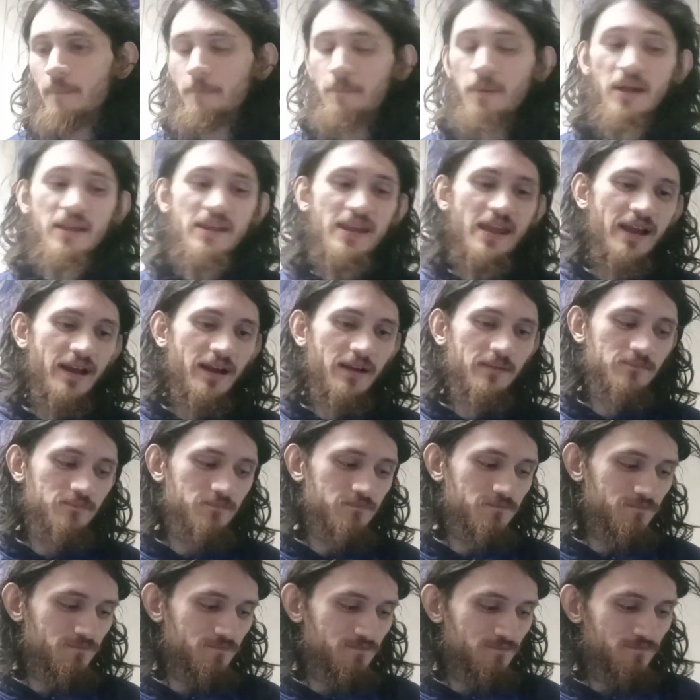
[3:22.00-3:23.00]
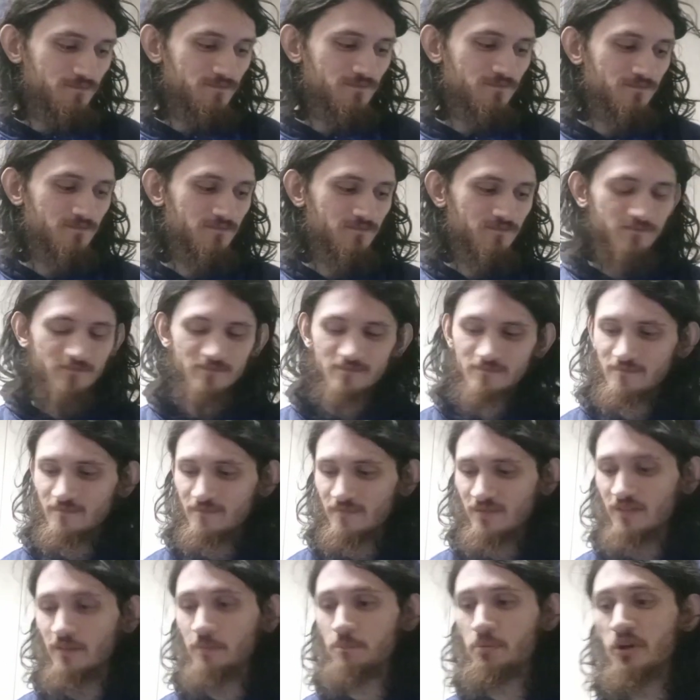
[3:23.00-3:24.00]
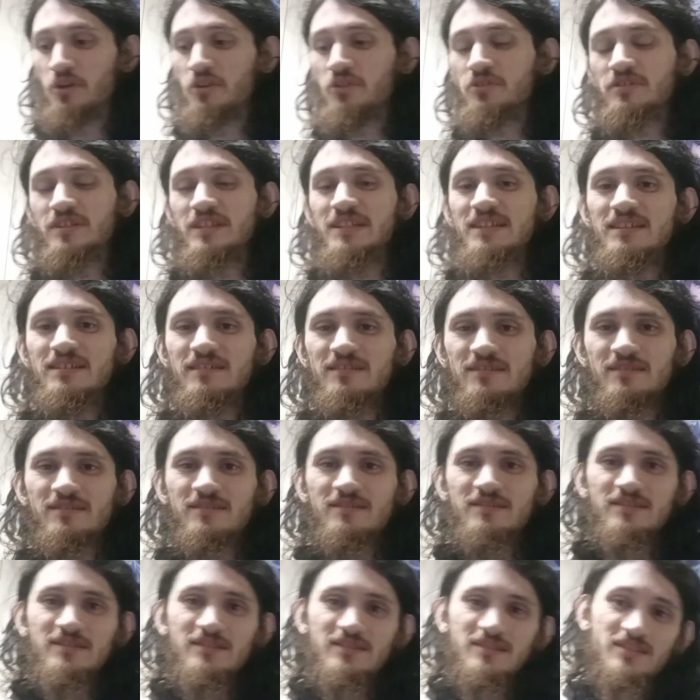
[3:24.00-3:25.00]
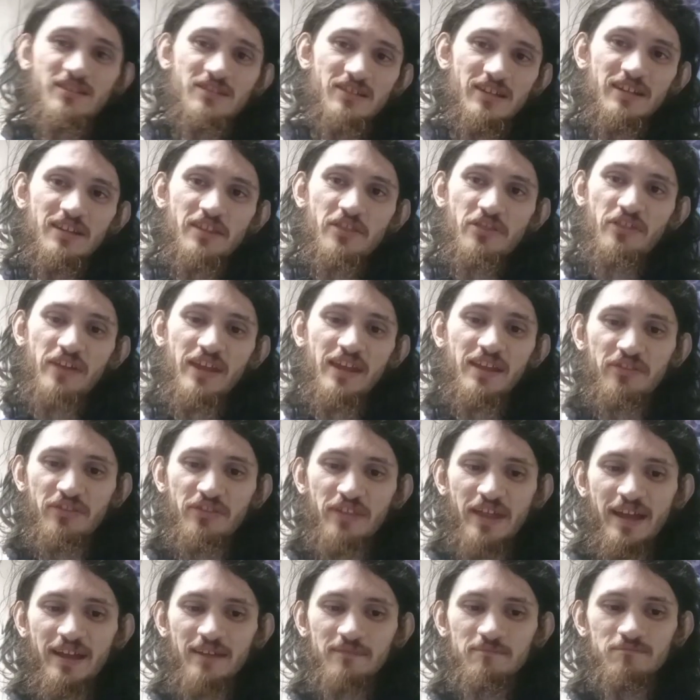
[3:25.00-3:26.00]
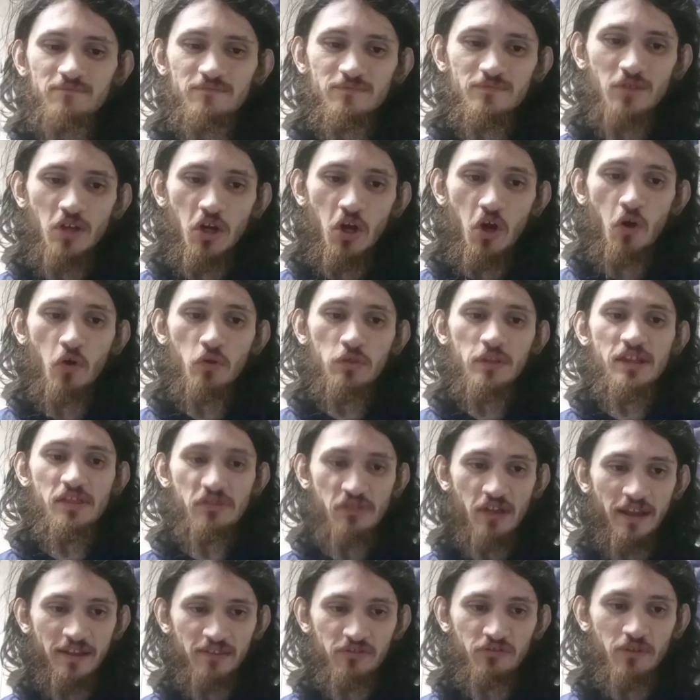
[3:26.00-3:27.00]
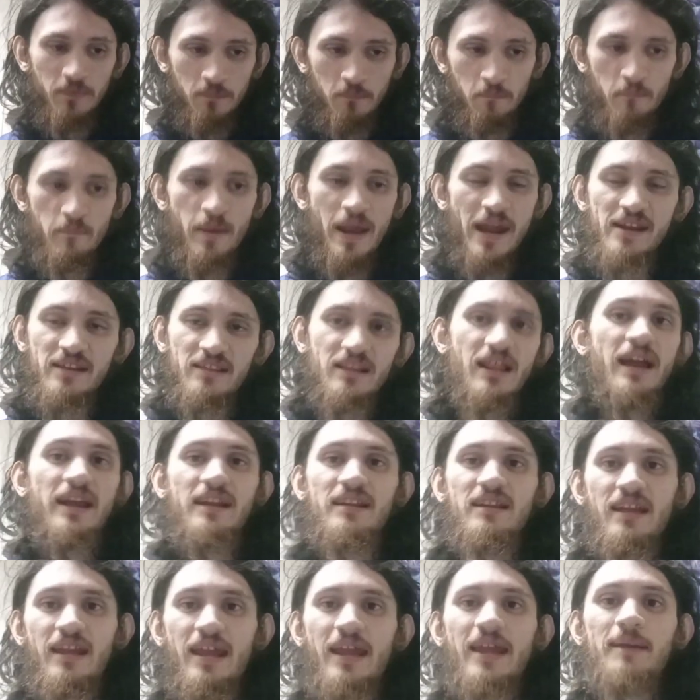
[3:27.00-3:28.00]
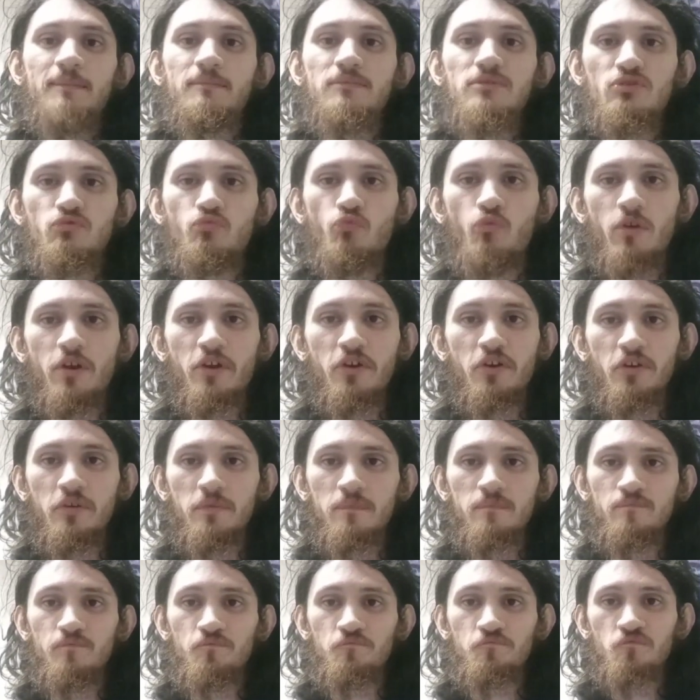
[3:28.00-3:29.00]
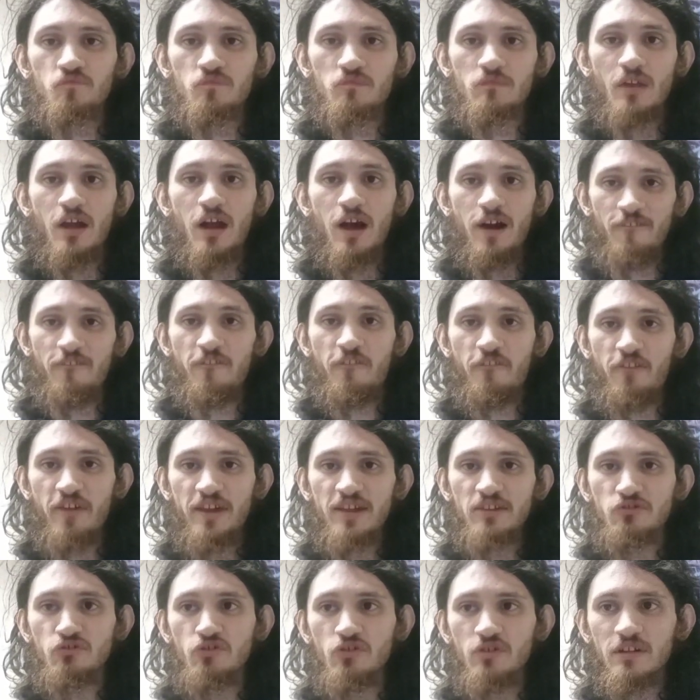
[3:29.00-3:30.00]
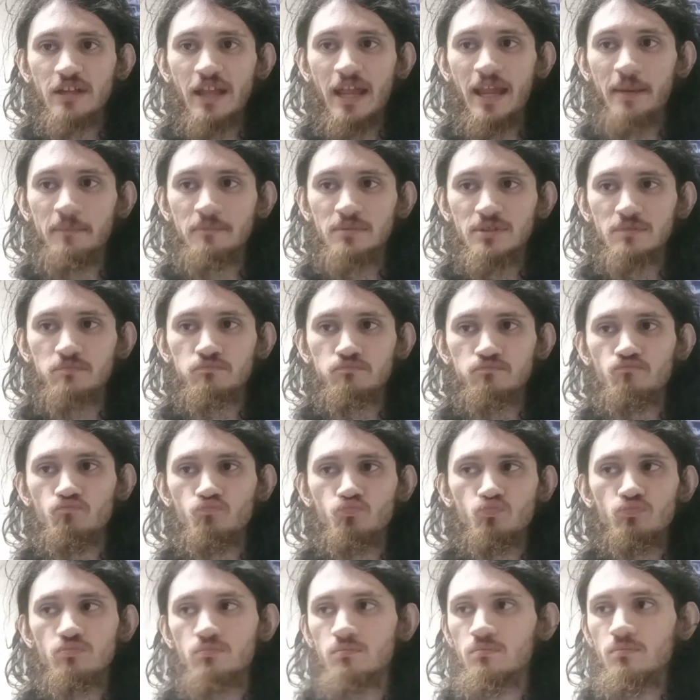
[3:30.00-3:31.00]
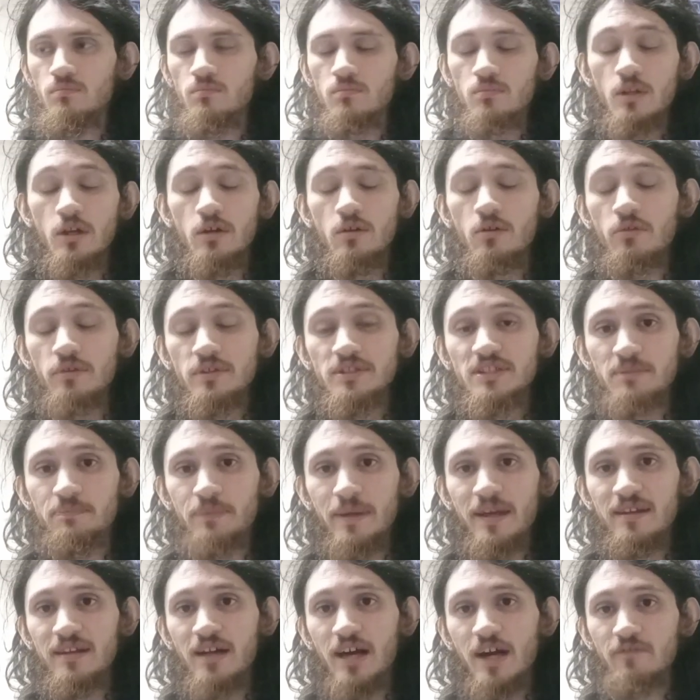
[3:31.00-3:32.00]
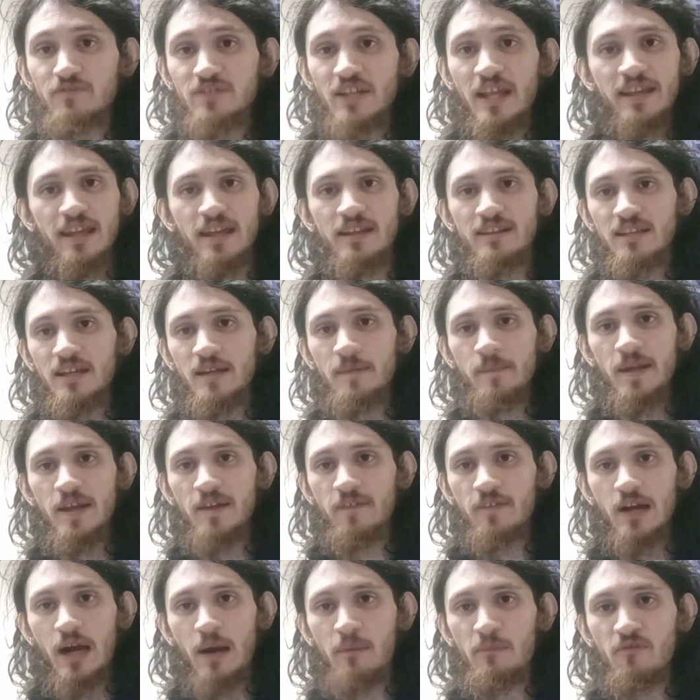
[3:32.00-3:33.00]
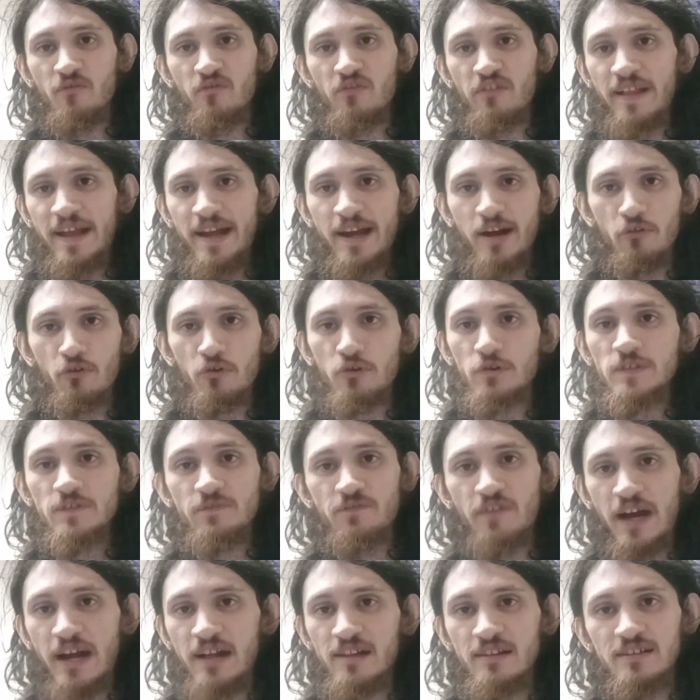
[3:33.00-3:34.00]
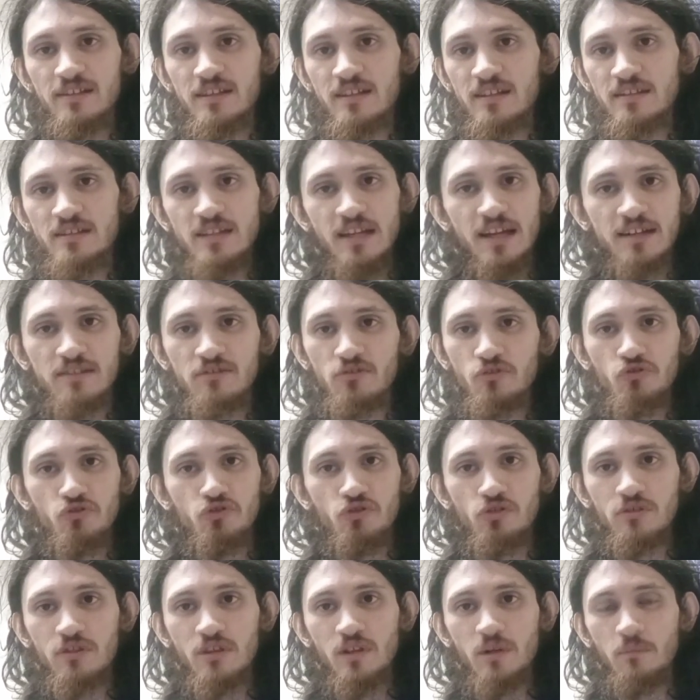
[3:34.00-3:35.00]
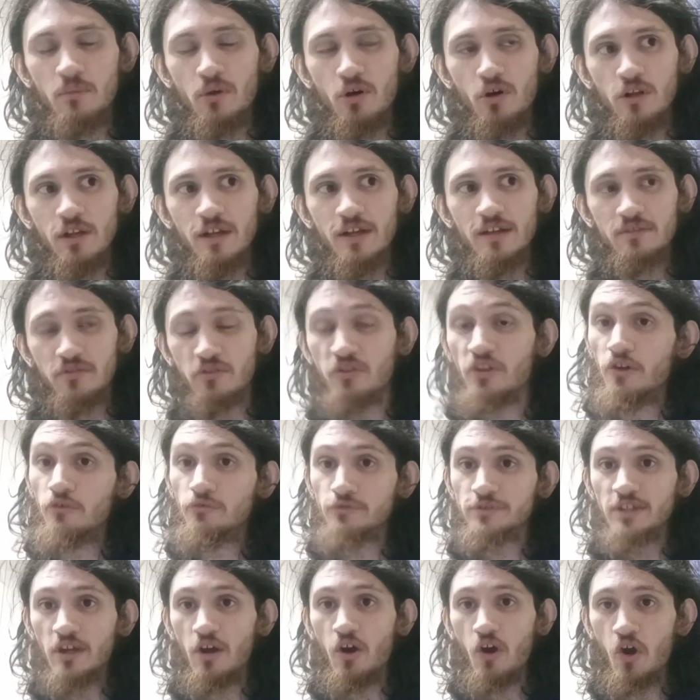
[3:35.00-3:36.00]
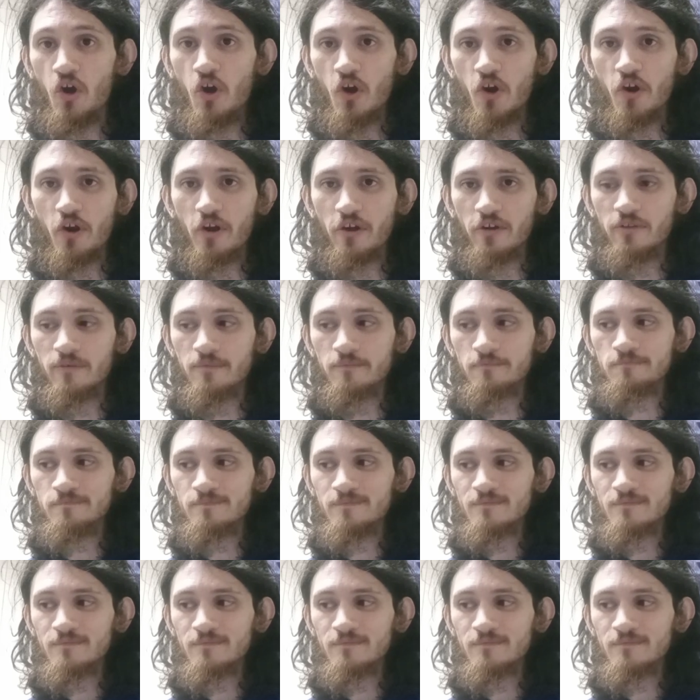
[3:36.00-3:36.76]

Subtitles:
But yeah, the person did think that only, like, the mainline games were official games. No, the spin-offs like Antinomy of Common Flowers, Violet Detector, Shoot the Bullet, those are